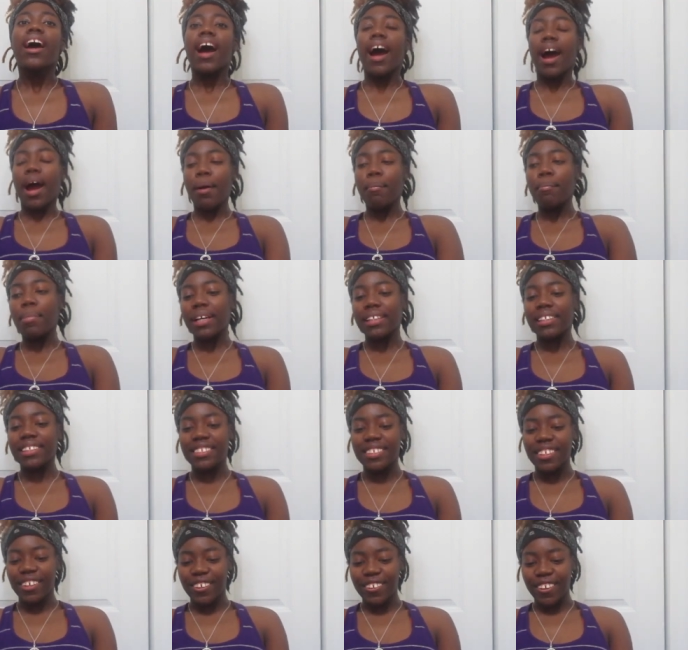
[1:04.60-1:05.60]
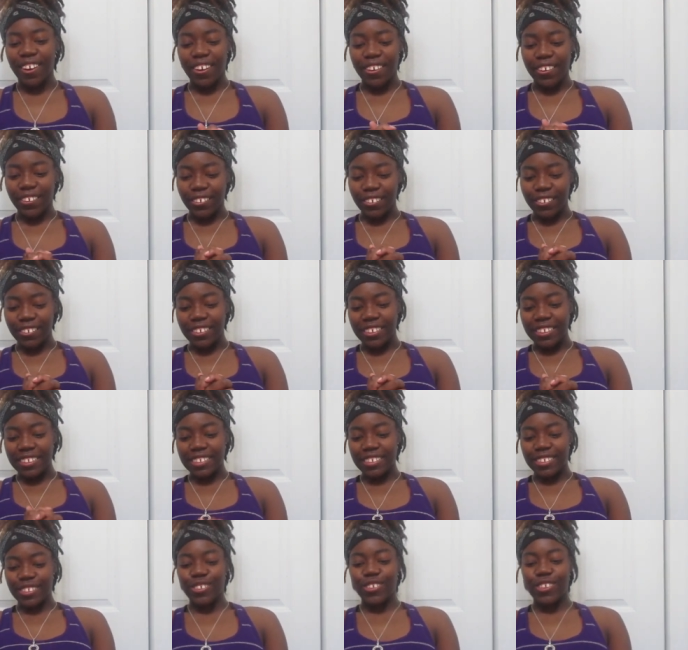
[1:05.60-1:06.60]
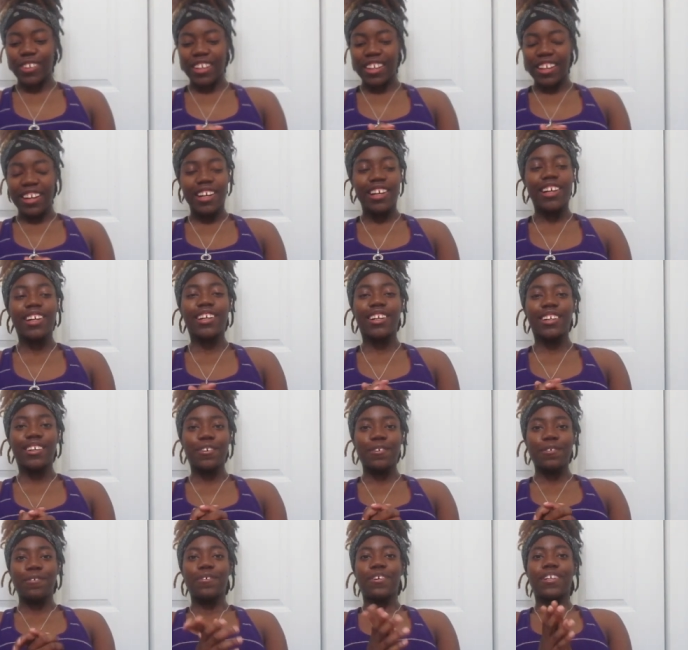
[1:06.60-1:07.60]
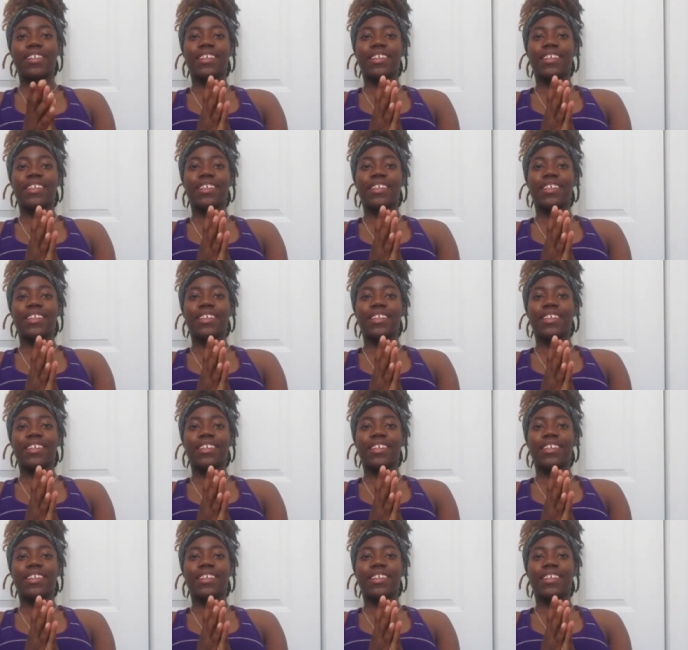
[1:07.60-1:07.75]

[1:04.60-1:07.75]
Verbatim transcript: I'm about to tell y'all the story of